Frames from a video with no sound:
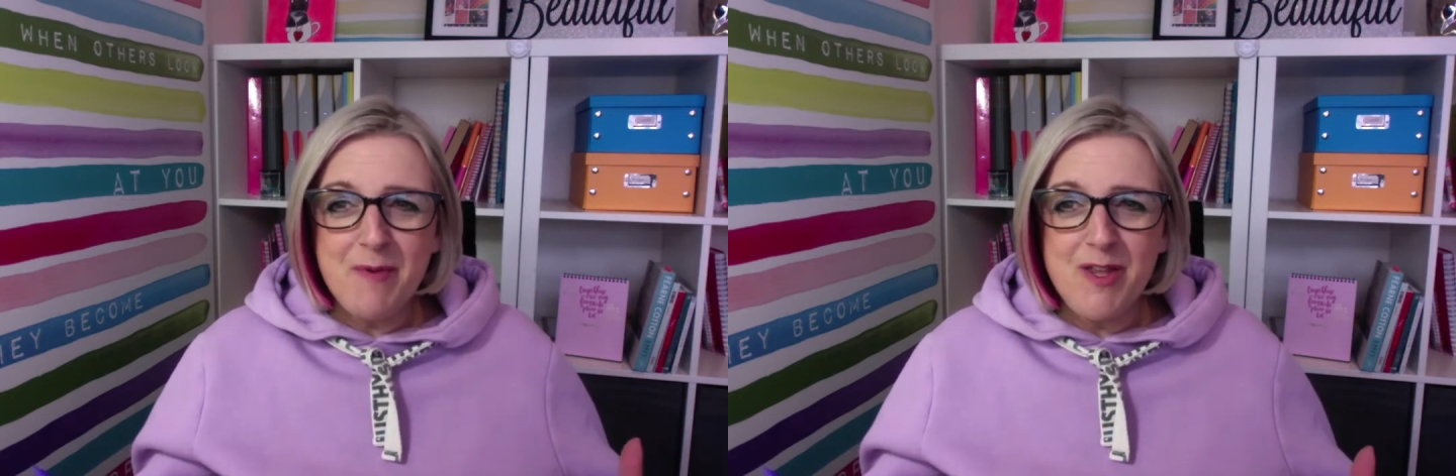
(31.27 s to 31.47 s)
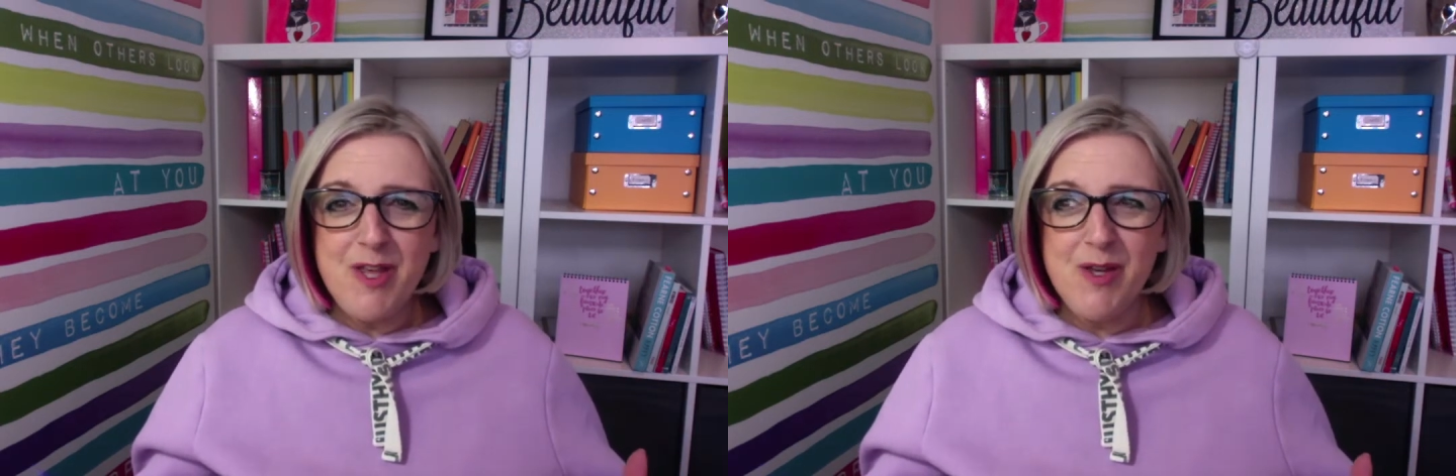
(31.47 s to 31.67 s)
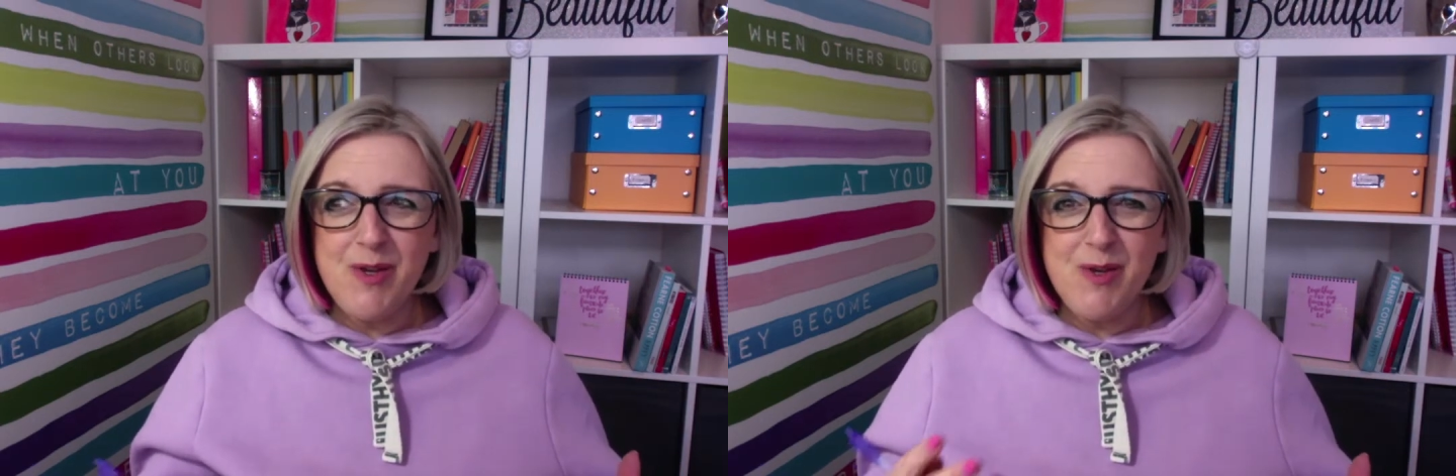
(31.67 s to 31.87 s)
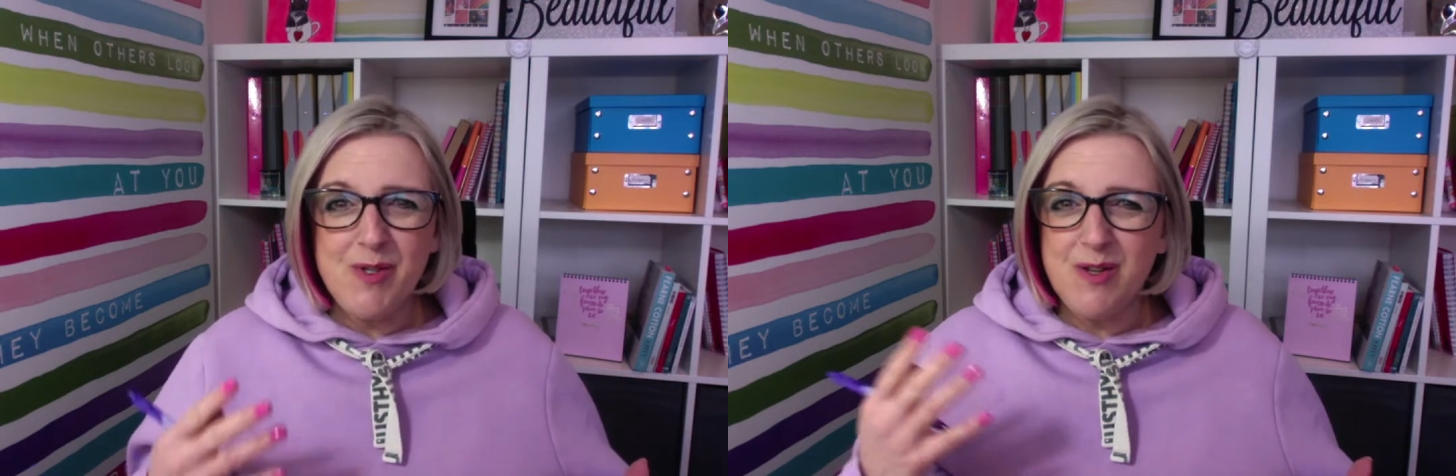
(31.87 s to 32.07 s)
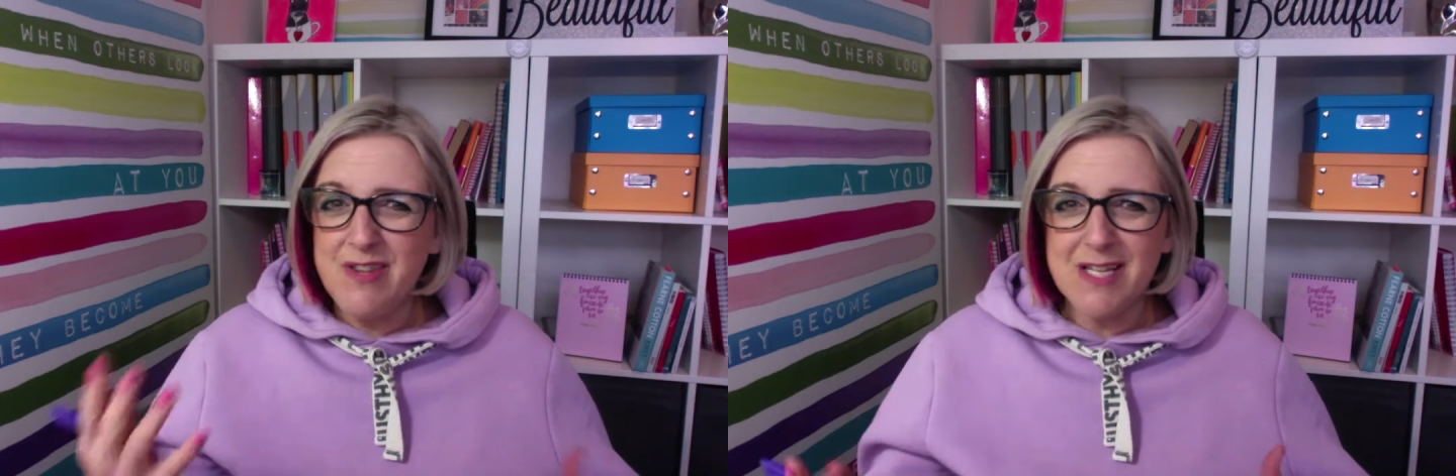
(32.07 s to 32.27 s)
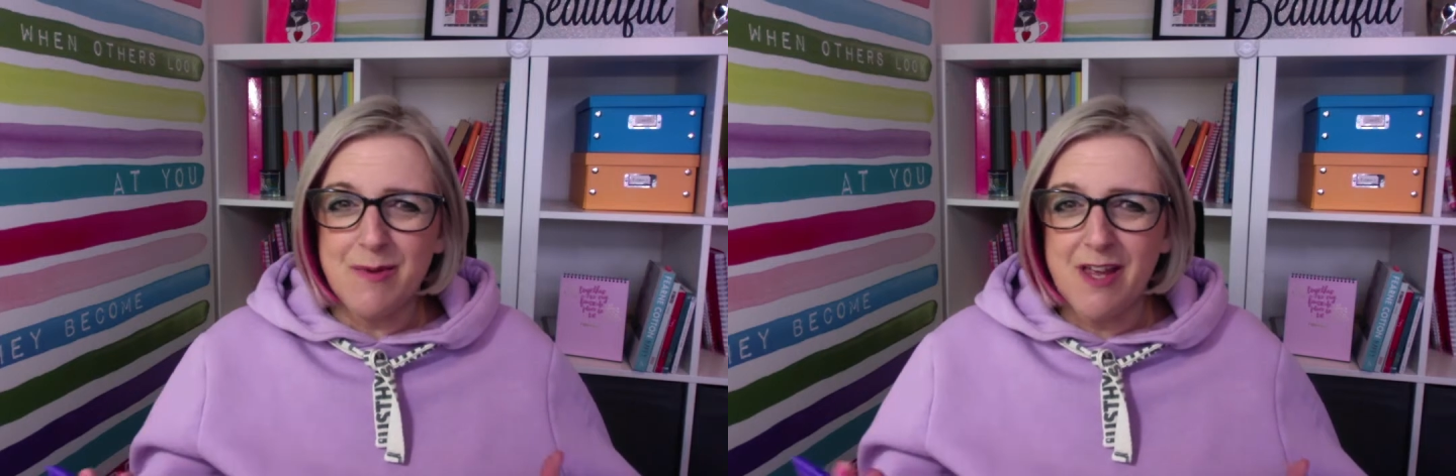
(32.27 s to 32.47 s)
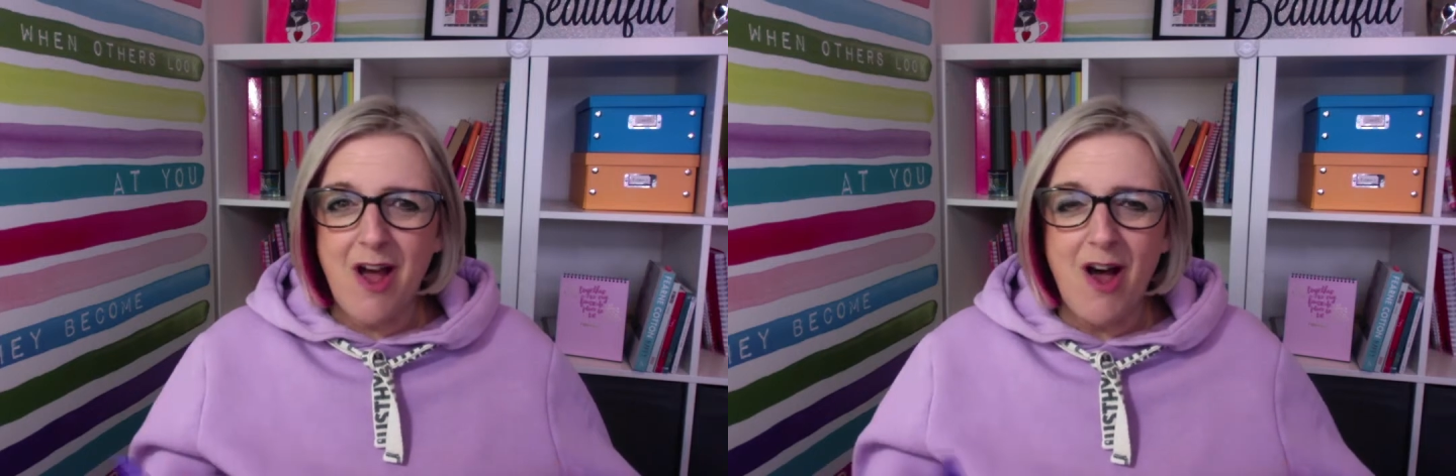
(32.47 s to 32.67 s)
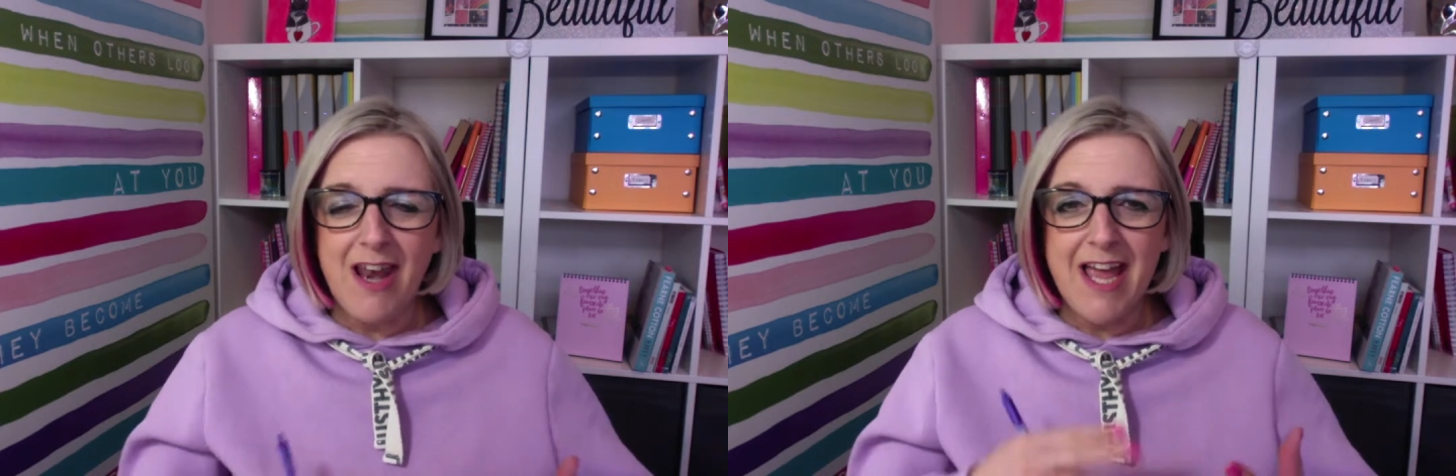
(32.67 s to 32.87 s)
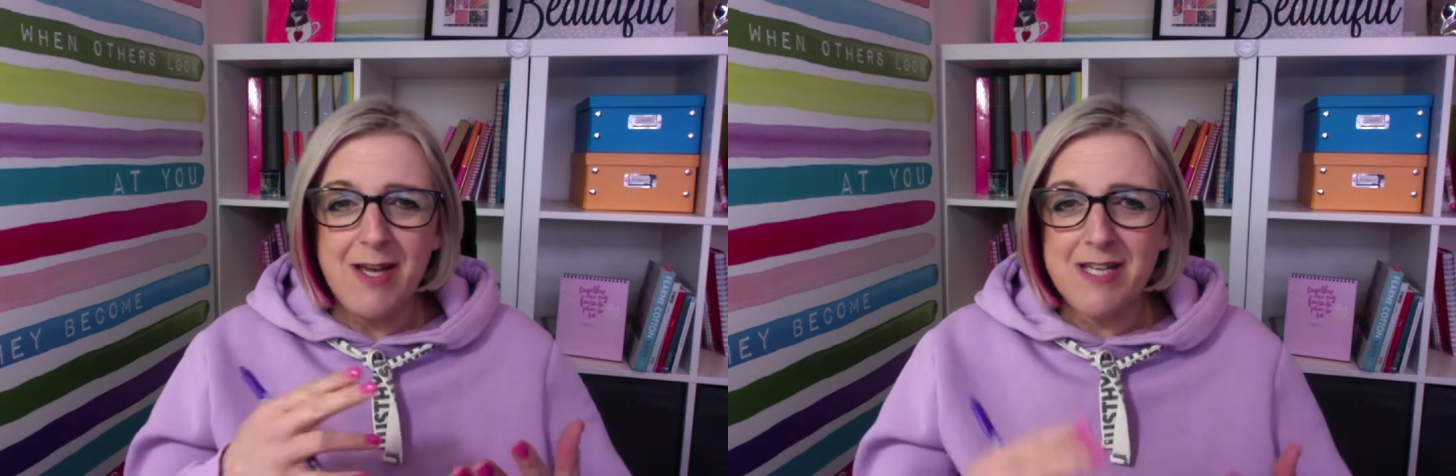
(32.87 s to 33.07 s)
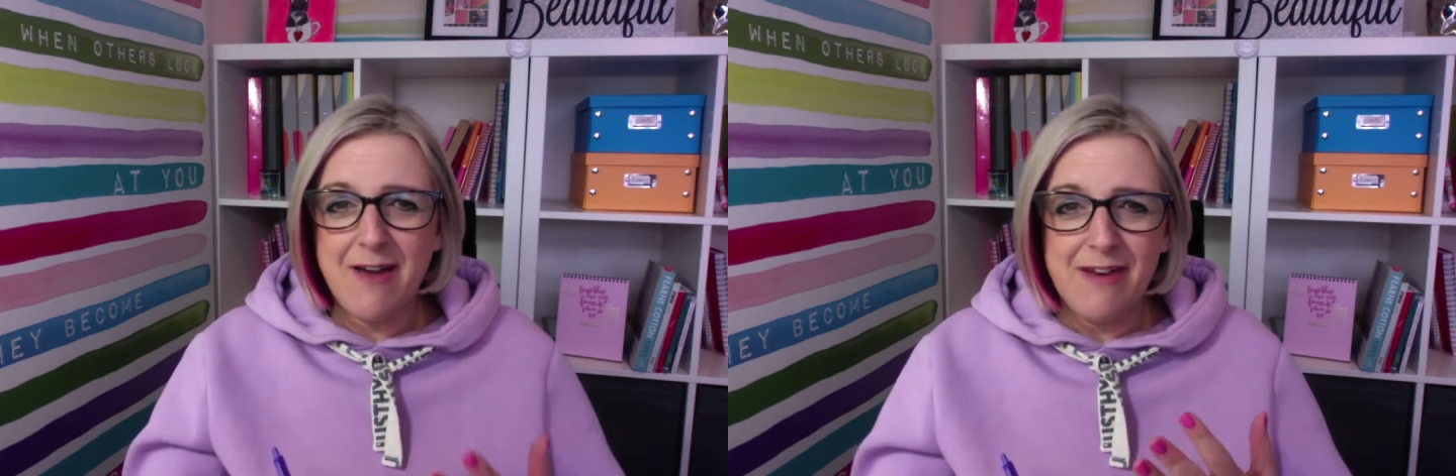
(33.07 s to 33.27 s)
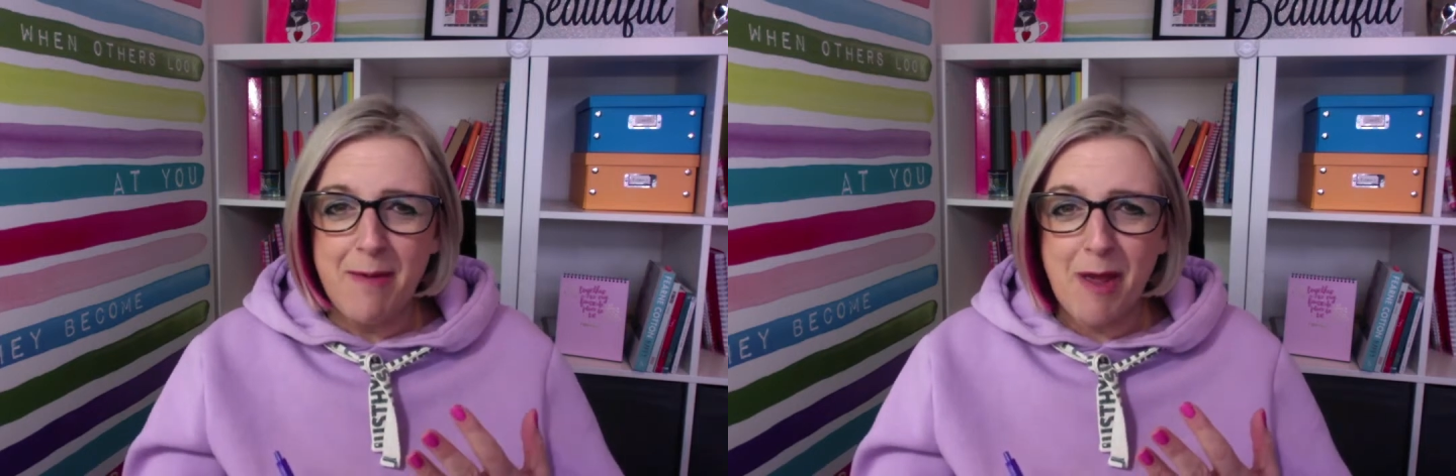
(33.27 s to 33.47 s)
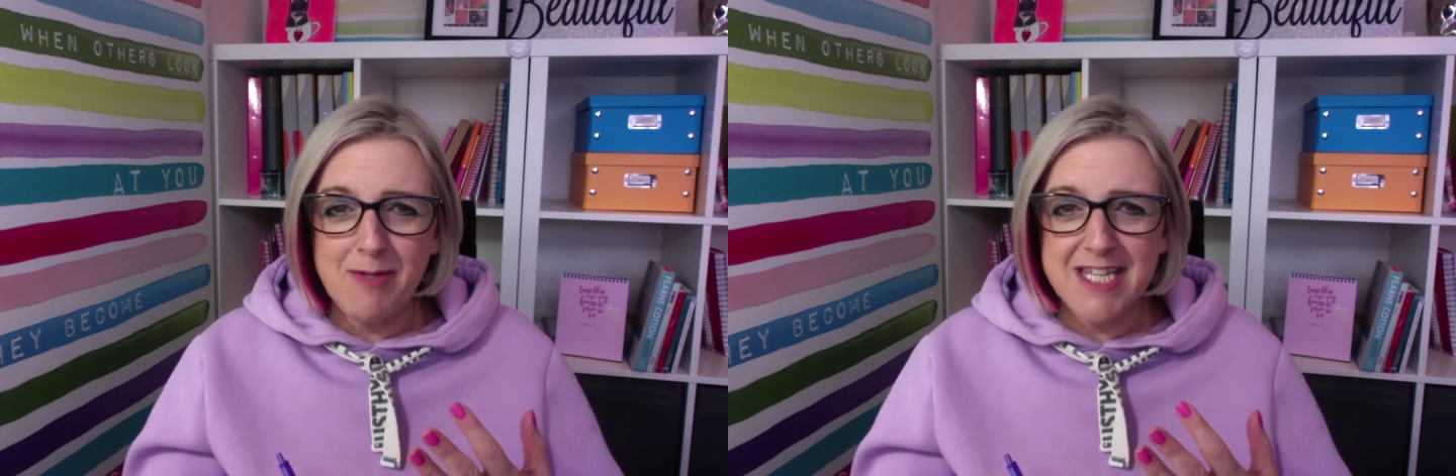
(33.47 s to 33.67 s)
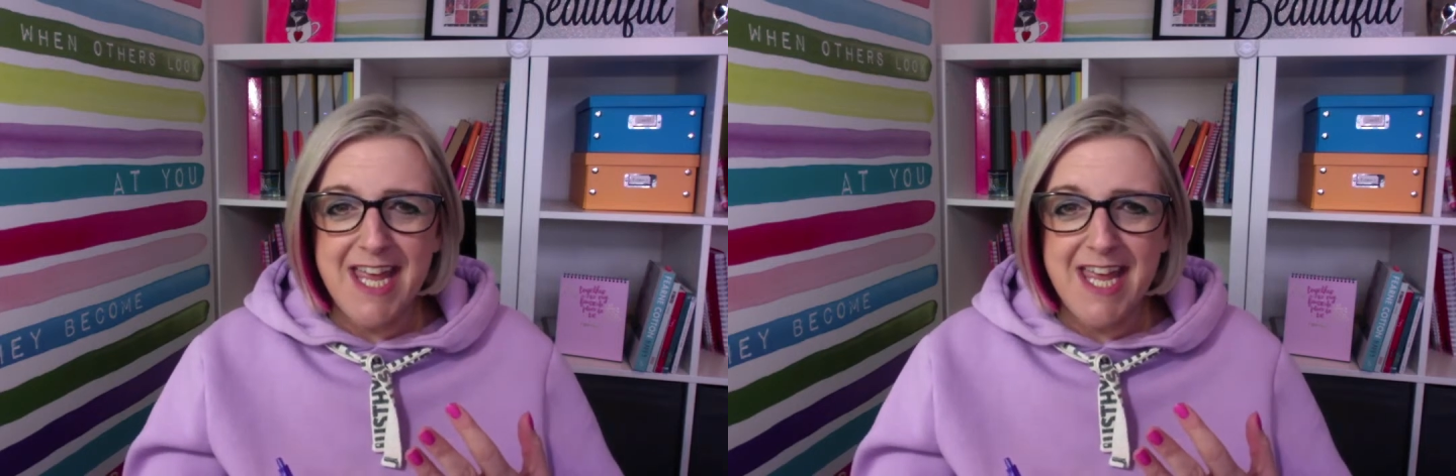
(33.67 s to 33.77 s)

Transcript: you do things with the car like you'd have an MOT,